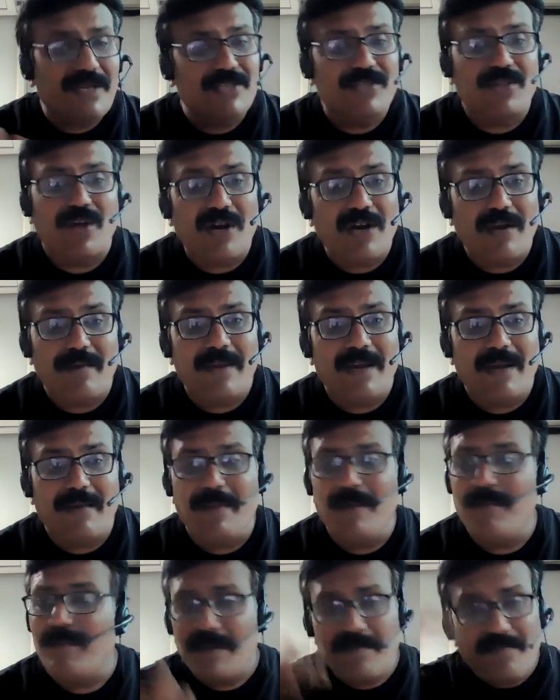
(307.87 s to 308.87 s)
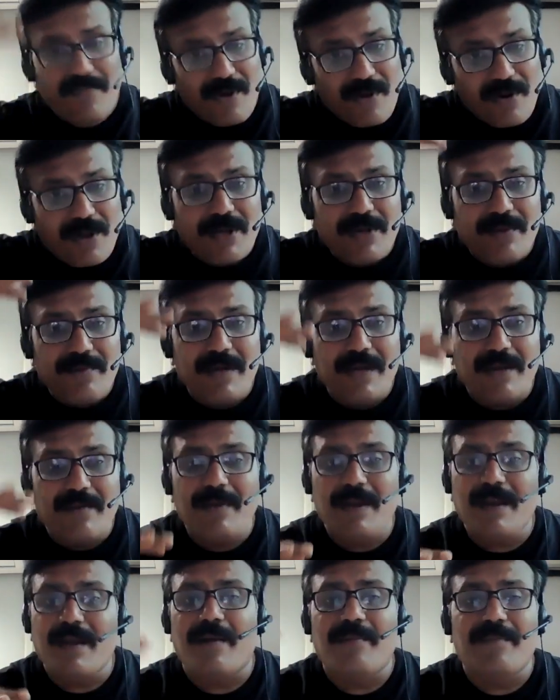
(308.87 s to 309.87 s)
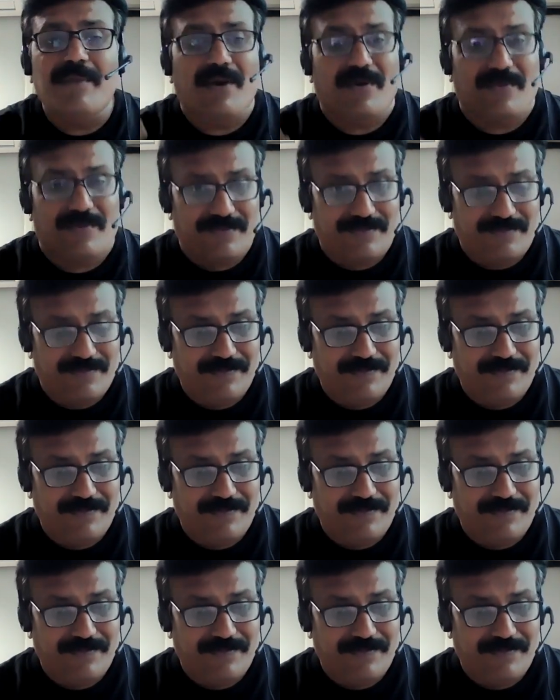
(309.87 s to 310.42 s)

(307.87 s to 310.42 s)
is not available. My productivity will come down.